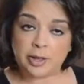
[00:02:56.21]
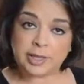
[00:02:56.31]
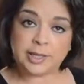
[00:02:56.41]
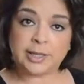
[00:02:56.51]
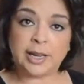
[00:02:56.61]
long
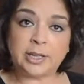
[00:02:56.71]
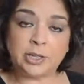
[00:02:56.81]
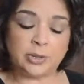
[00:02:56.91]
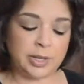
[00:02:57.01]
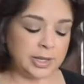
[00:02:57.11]
does it take to
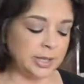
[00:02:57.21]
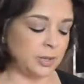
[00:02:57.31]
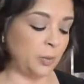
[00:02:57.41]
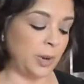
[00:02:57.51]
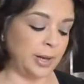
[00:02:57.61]
do
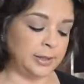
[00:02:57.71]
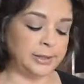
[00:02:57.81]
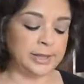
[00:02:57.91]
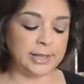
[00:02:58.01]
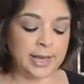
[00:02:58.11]
this?
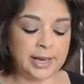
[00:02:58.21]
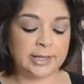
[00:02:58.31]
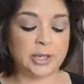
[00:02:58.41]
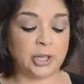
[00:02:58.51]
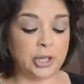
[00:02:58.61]
Well, it
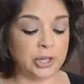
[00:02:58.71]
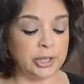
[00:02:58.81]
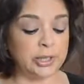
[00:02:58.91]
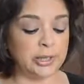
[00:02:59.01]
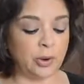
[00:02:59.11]
takes a
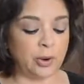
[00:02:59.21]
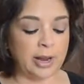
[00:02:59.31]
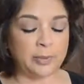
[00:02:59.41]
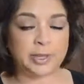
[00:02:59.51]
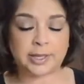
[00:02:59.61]
good,
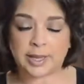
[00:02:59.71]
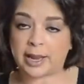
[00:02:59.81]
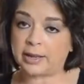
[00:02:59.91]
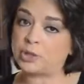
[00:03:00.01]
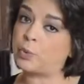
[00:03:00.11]
I would
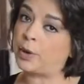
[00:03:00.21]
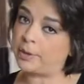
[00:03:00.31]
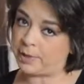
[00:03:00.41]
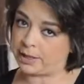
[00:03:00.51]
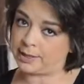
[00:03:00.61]
say 20
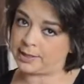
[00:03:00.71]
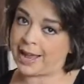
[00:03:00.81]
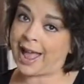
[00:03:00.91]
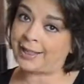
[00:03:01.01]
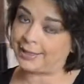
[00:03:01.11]
minutes at